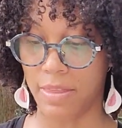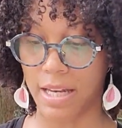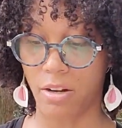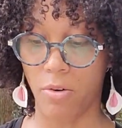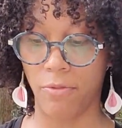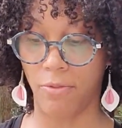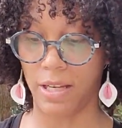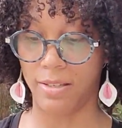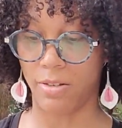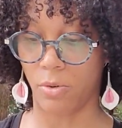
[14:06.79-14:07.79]
that don't
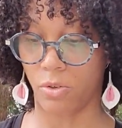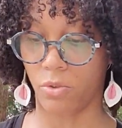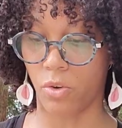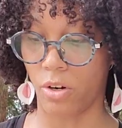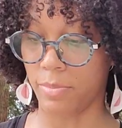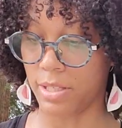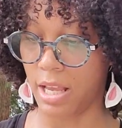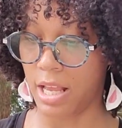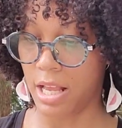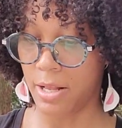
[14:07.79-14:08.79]
fit social norms,
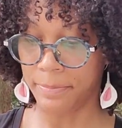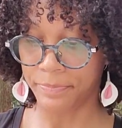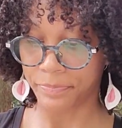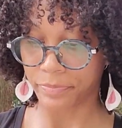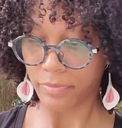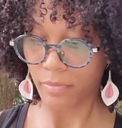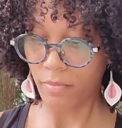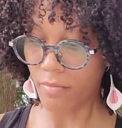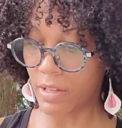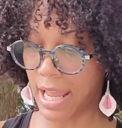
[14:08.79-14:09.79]

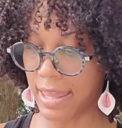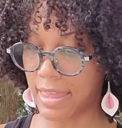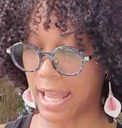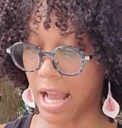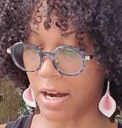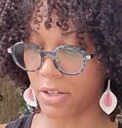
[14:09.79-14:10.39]
and there